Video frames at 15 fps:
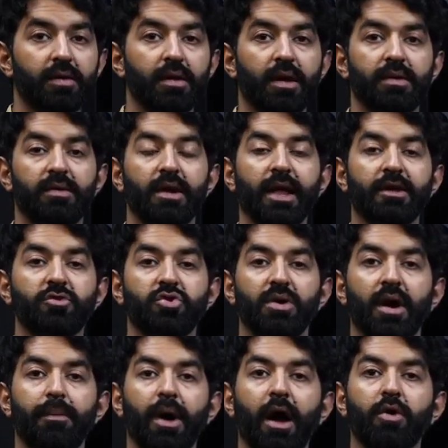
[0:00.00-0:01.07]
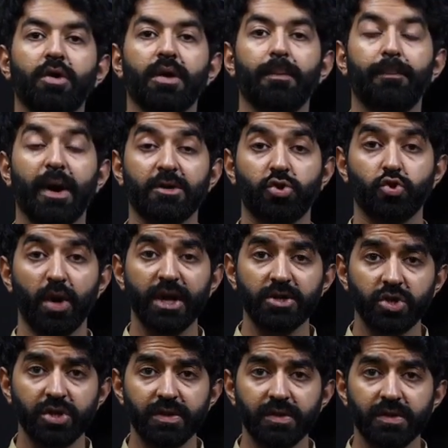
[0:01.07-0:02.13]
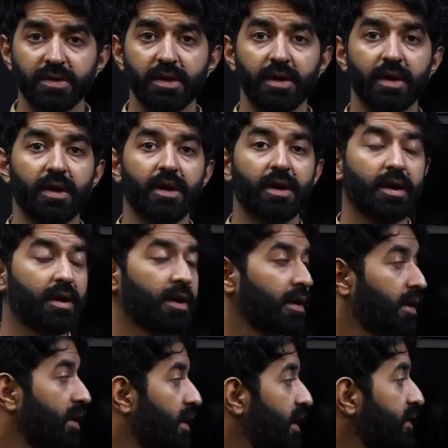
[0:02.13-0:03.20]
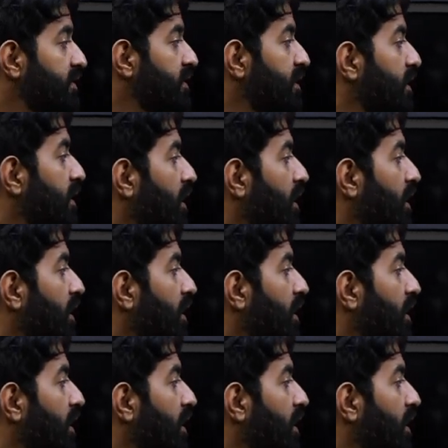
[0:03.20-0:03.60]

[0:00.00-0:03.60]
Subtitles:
the lecture about punctuations. Let's see